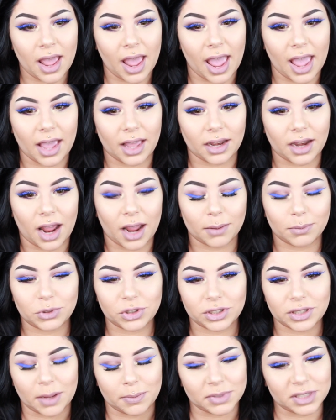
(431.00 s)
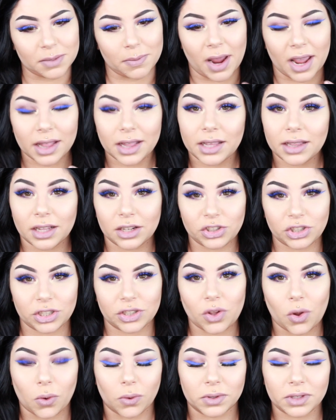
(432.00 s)
And I'm smiling that
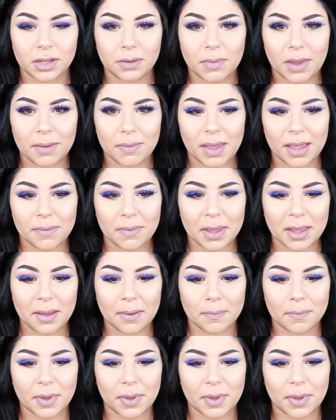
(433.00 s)
she's holding my baby.